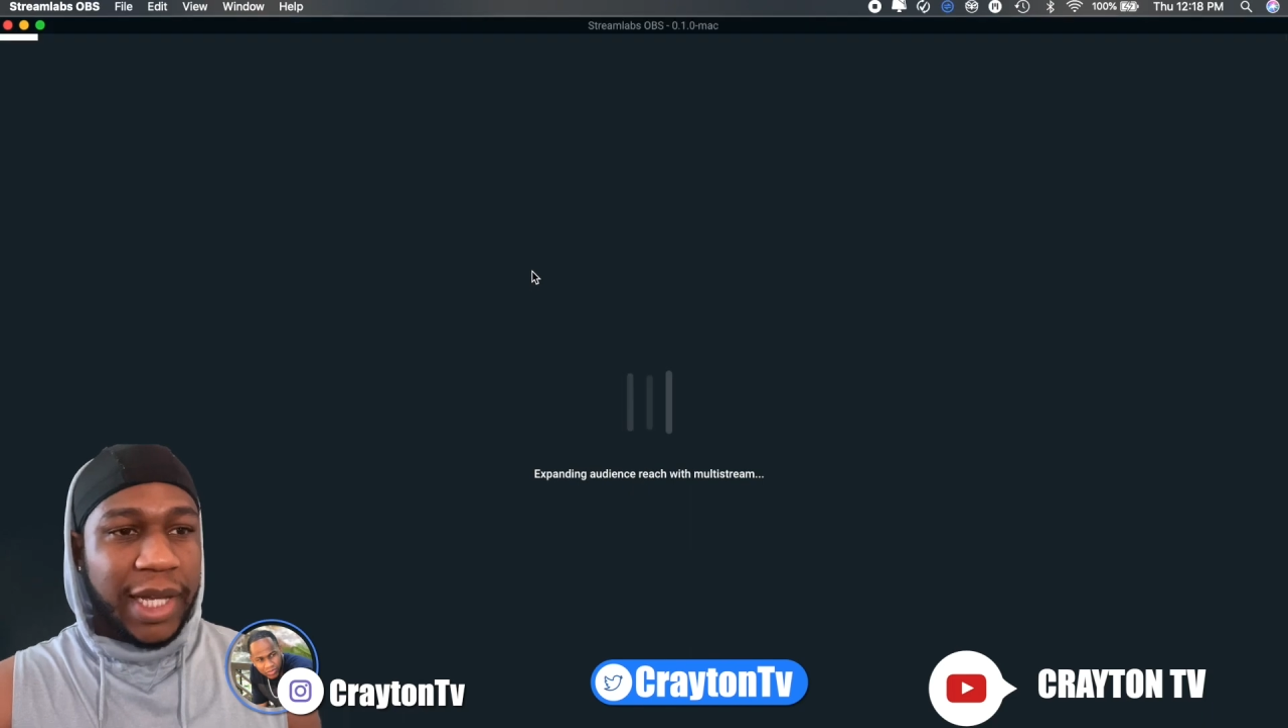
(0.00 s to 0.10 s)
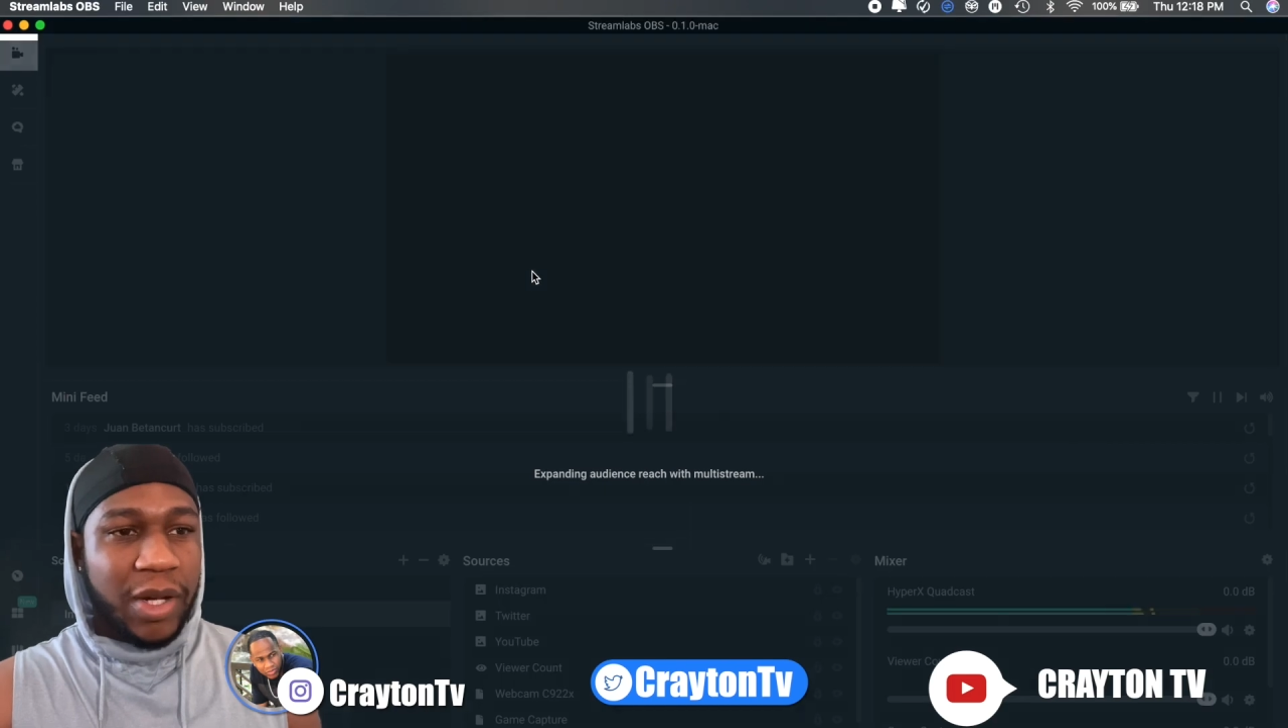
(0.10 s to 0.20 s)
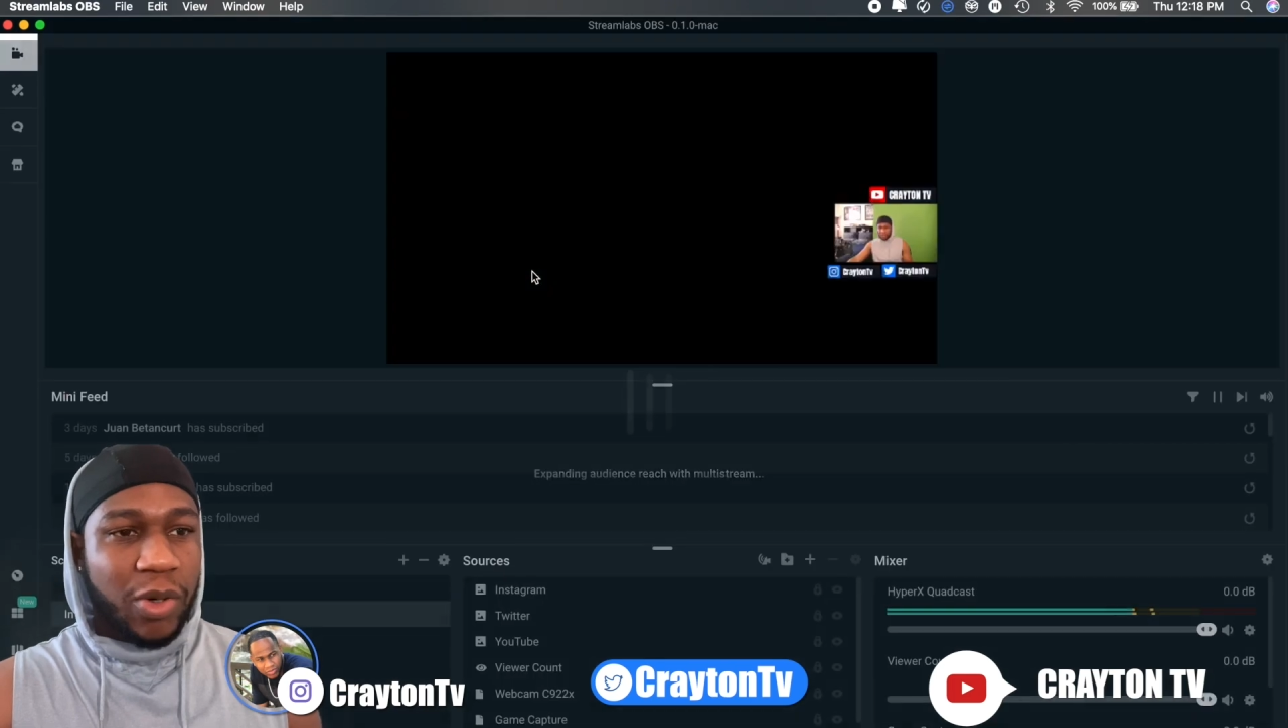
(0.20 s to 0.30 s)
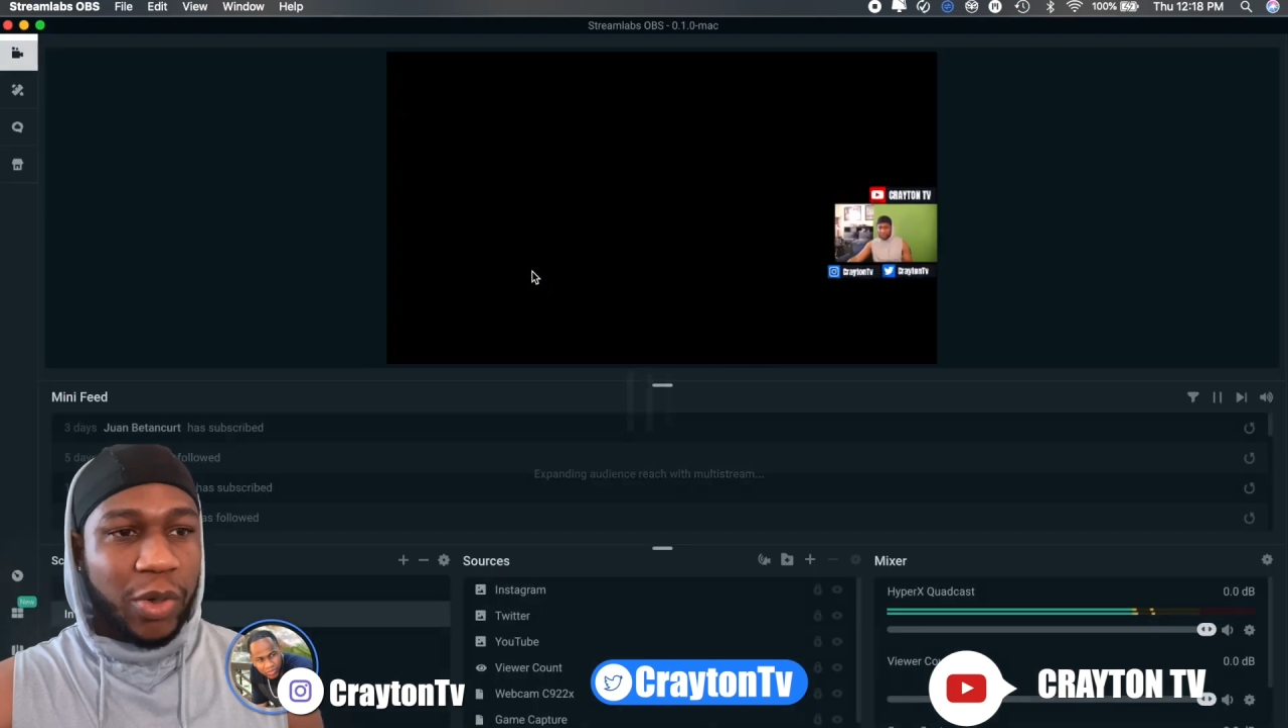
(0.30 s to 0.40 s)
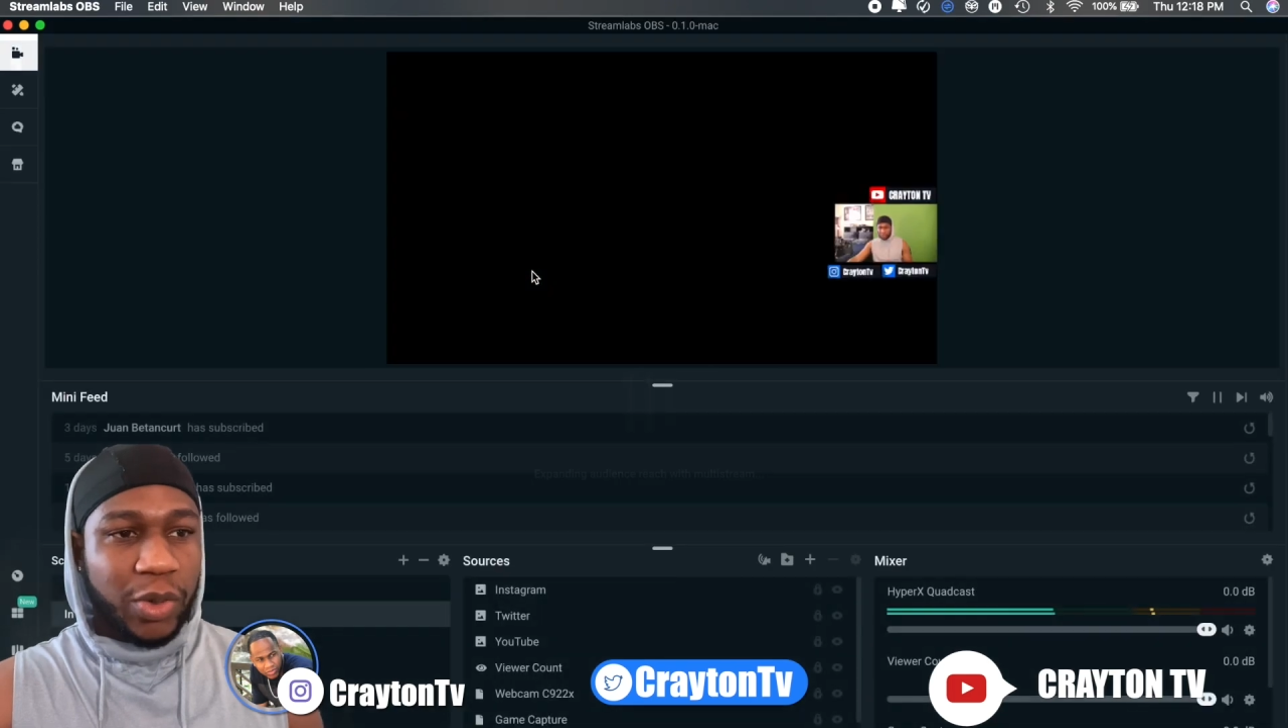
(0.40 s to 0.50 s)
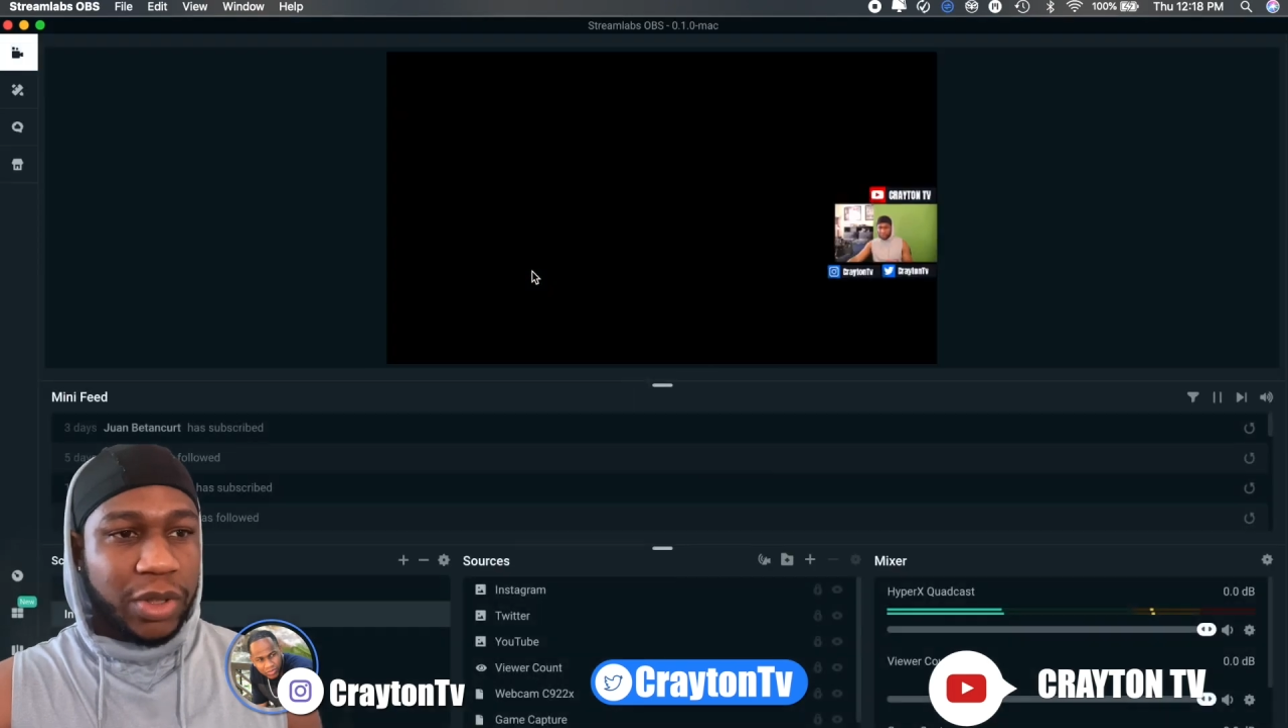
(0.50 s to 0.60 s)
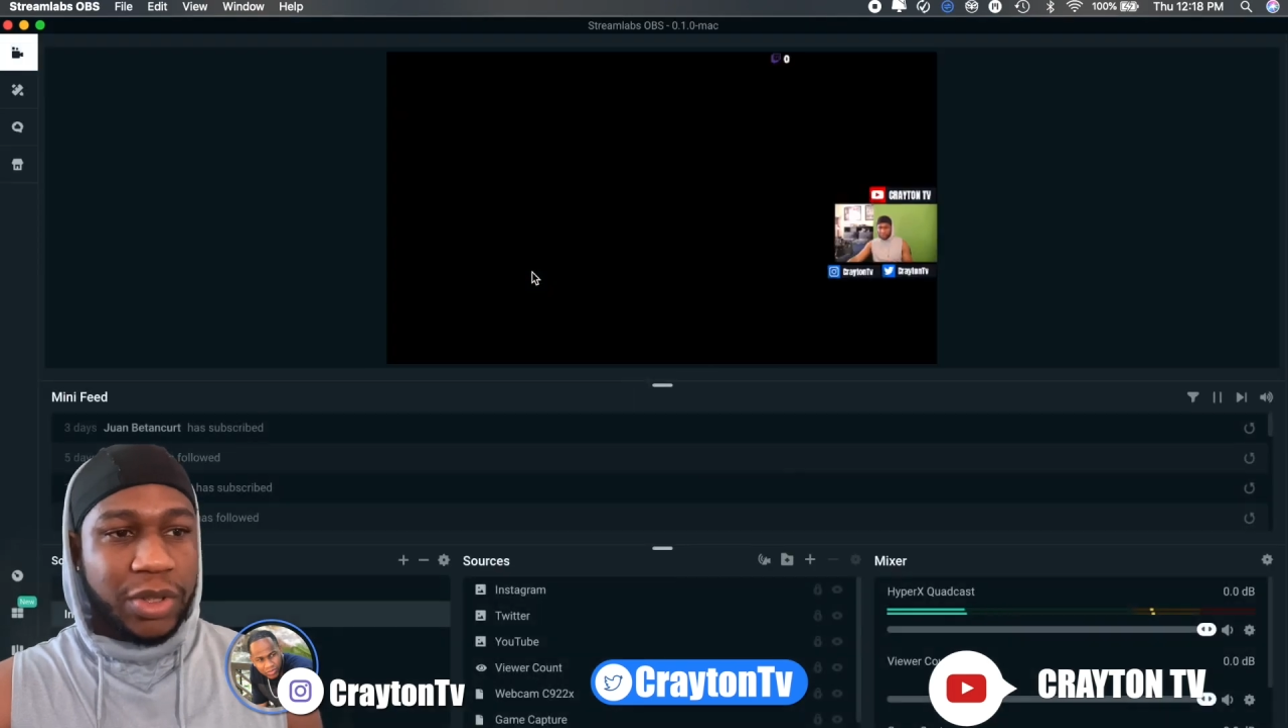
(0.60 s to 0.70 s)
out or